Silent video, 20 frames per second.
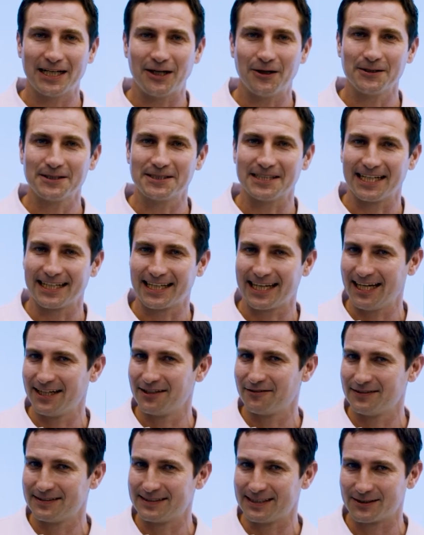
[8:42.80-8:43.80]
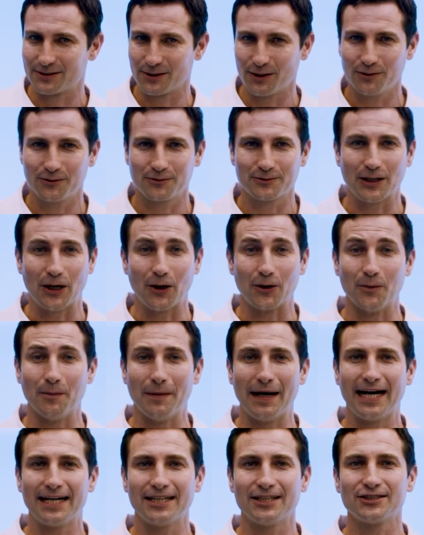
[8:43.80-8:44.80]
In addition, VistaSoft
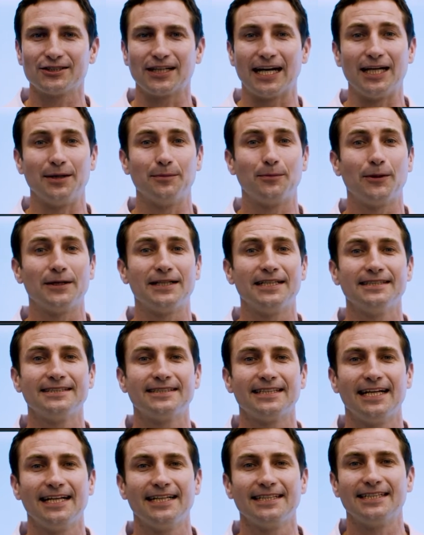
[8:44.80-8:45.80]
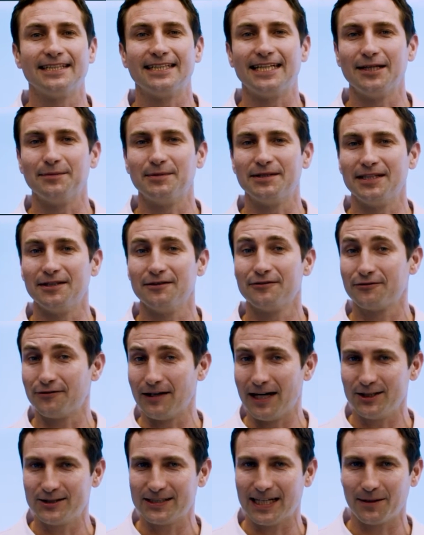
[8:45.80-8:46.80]
automatically detects if the wrong side of the
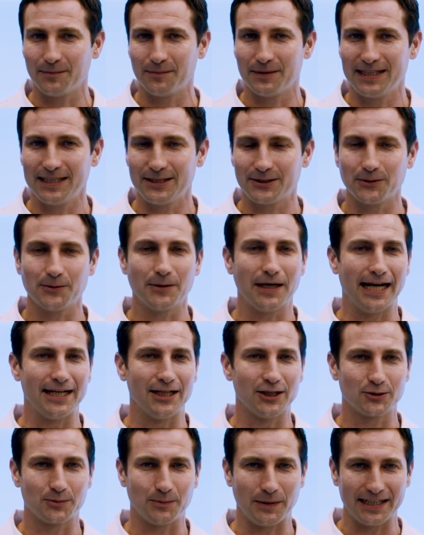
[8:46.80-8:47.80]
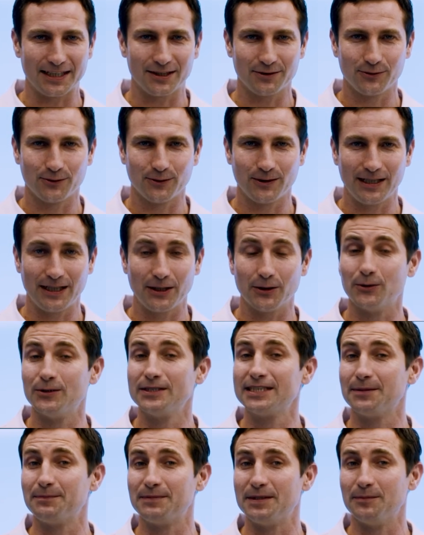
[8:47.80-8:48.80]
image plate has been exposed and
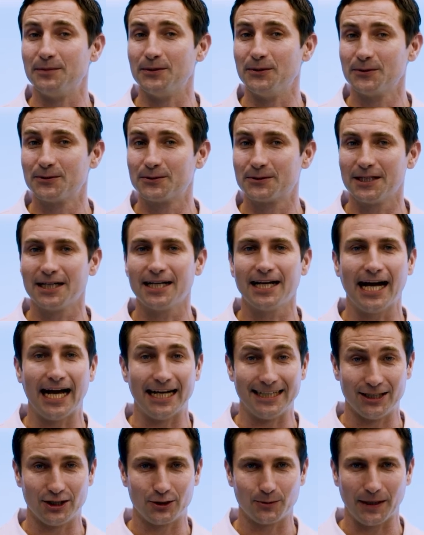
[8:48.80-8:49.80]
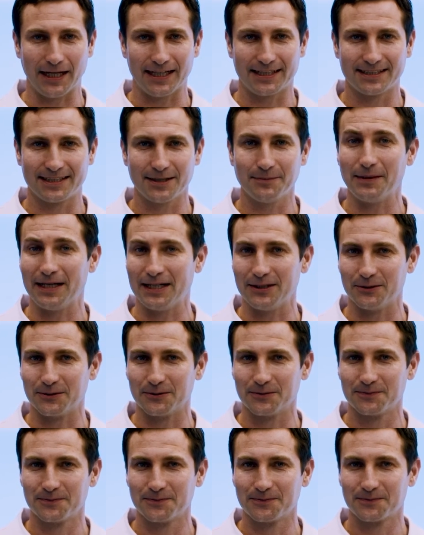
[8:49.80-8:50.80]
displays a corresponding message for the
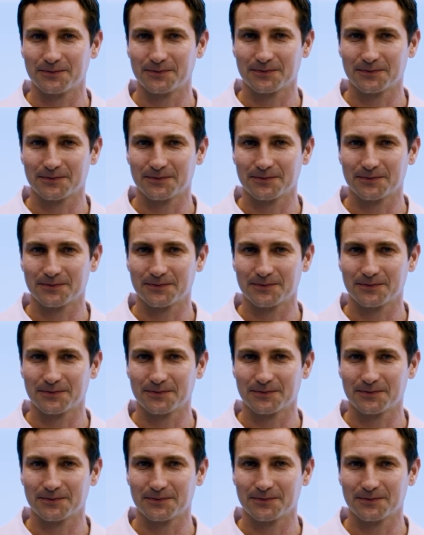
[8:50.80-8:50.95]
user.